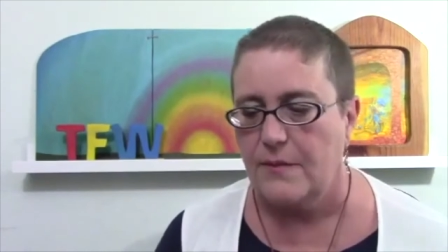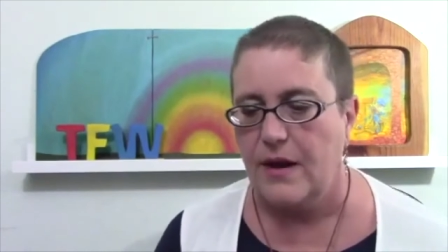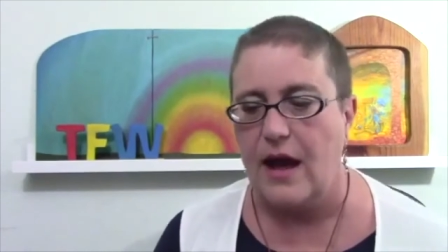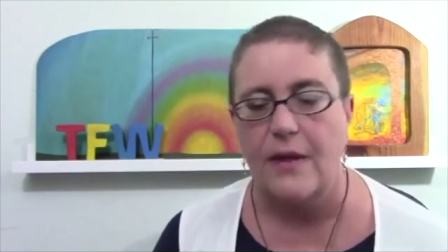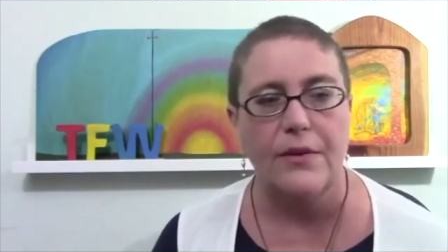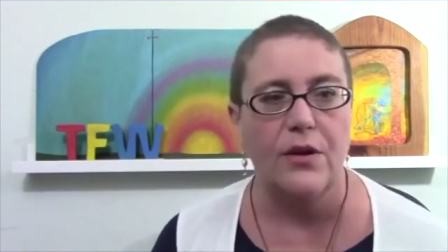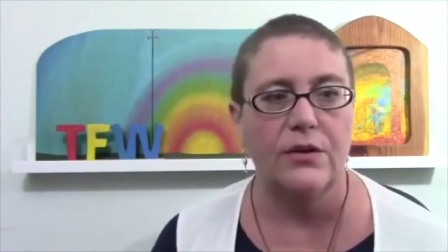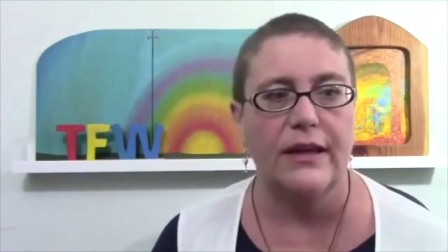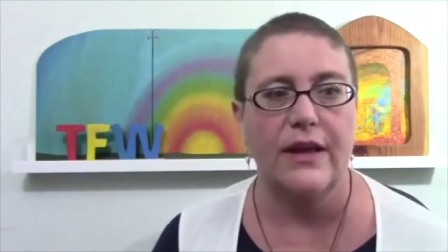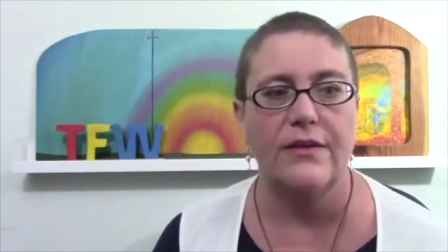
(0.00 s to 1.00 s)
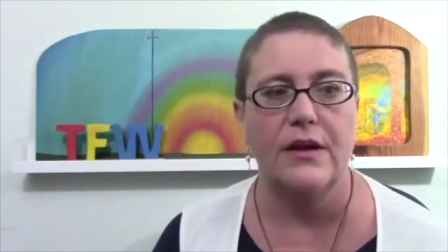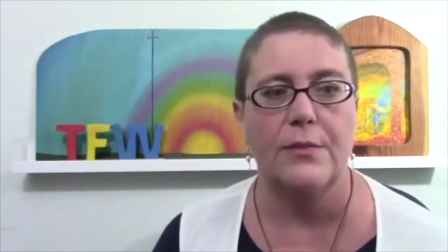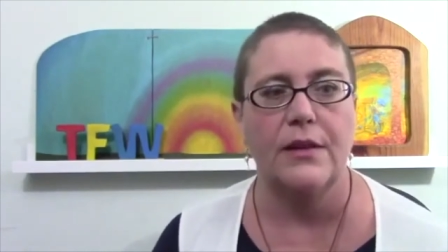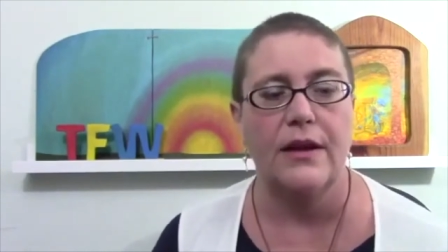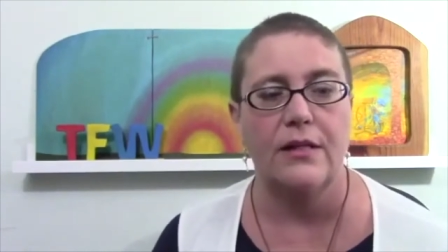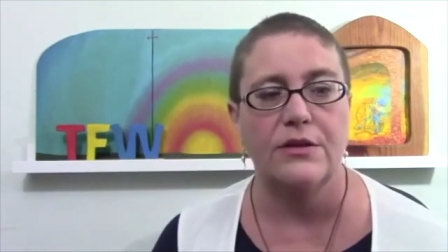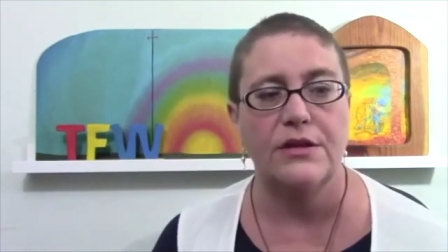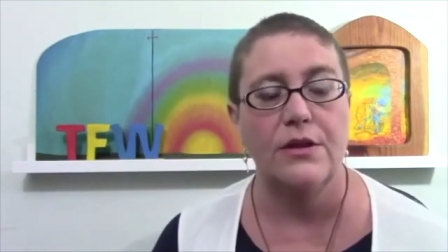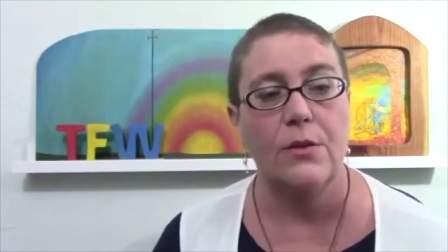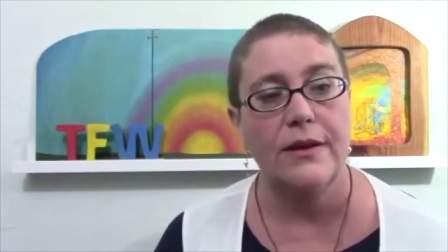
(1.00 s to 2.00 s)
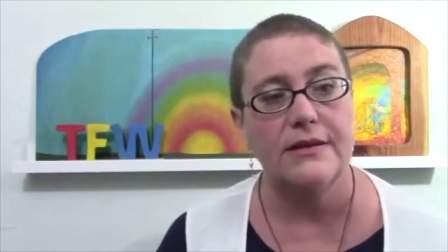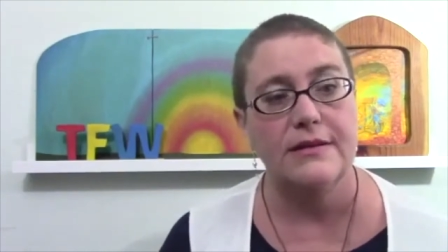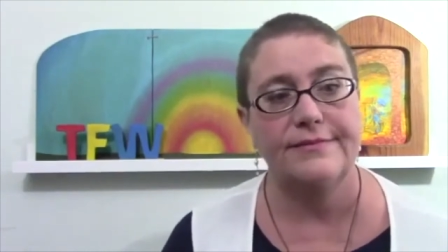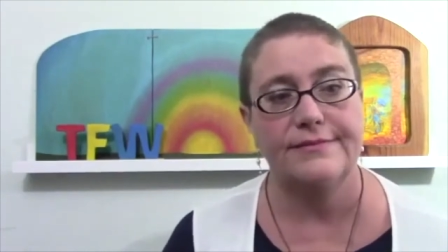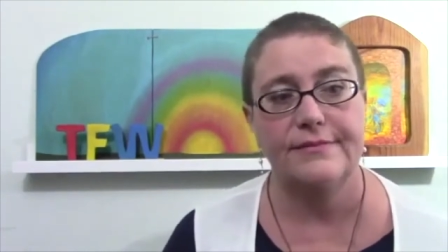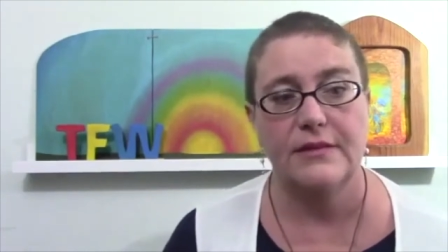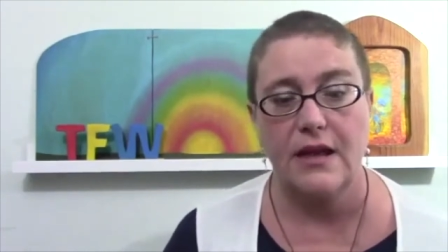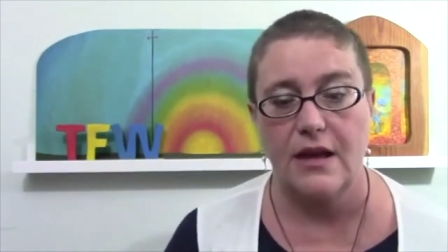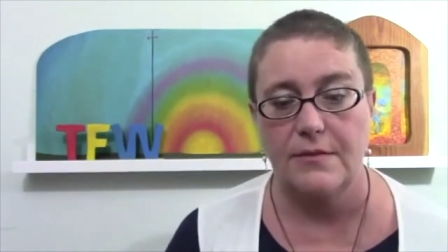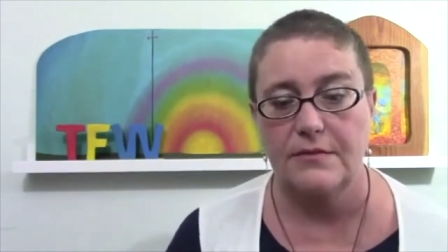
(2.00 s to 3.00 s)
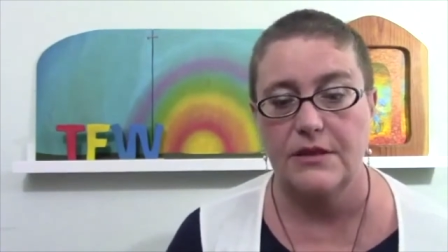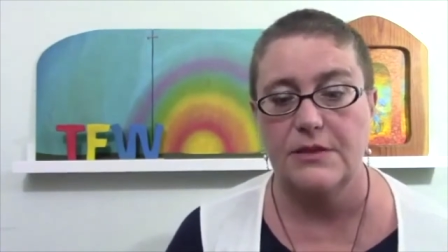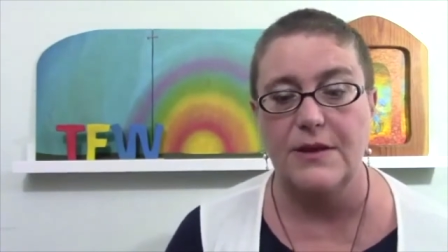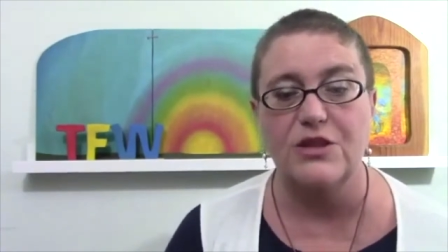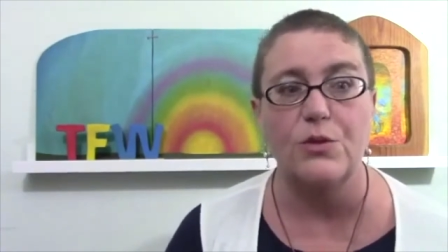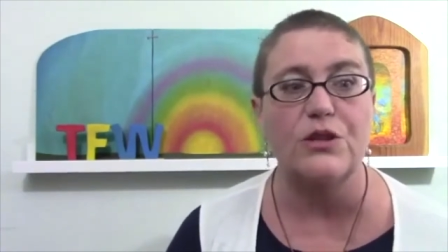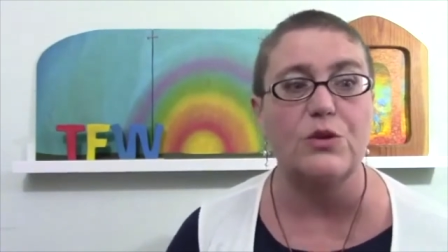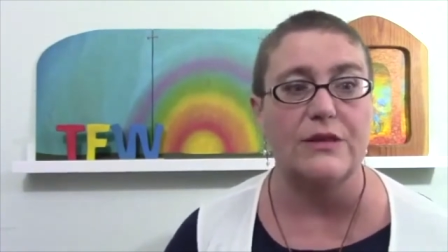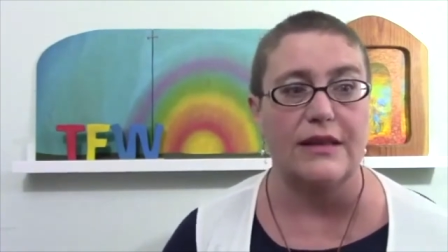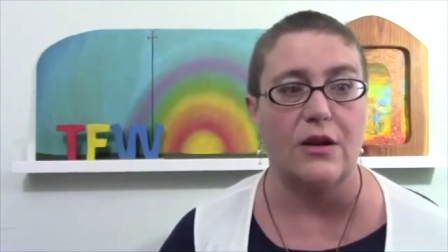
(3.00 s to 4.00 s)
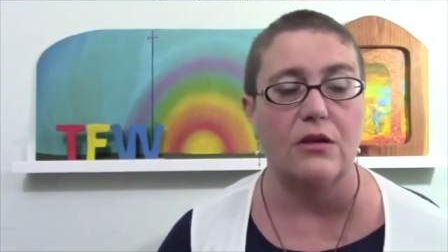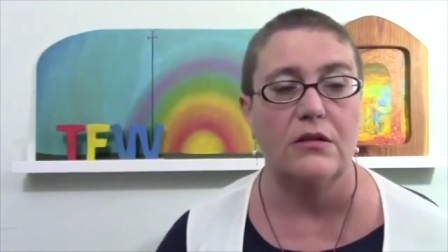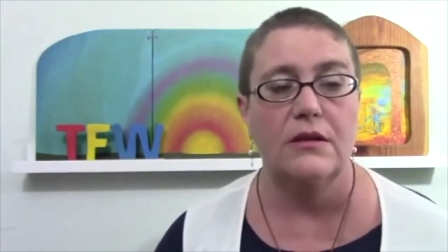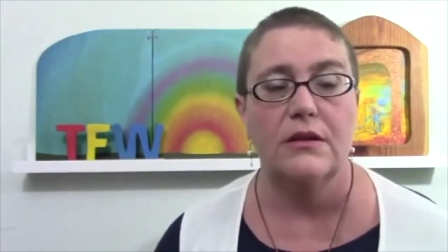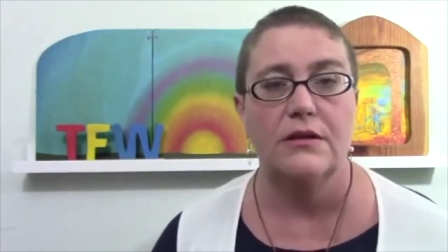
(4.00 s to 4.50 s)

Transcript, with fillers: But I would only have a couple of colors in there at once um, especially when she was little.